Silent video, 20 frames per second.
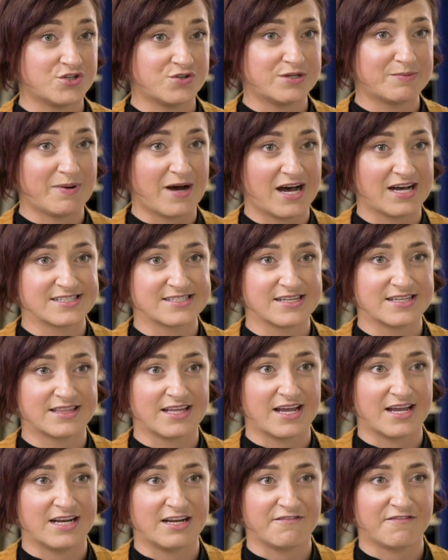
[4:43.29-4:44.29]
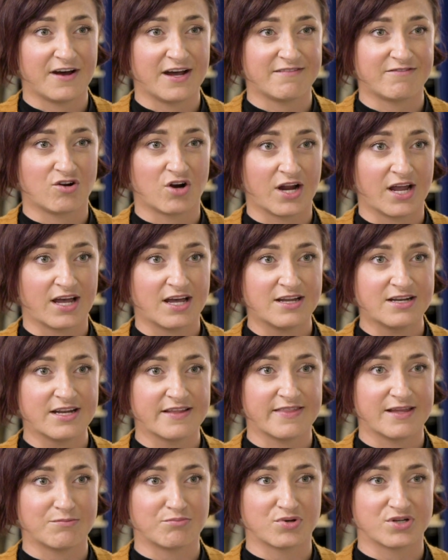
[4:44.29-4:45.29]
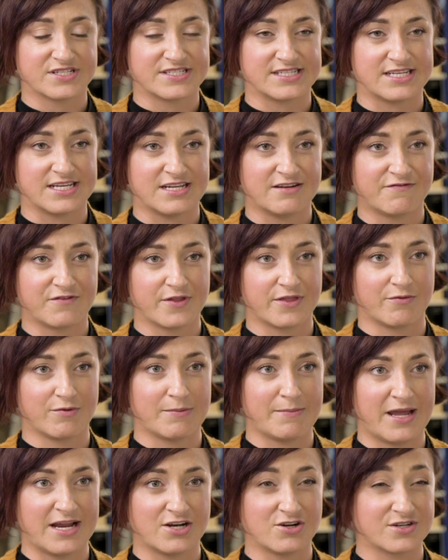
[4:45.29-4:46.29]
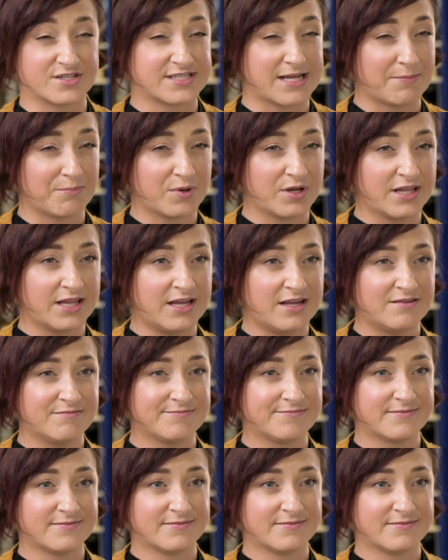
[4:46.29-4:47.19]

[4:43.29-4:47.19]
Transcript: you deposit the 85 grand and then proceed for the remainder separately?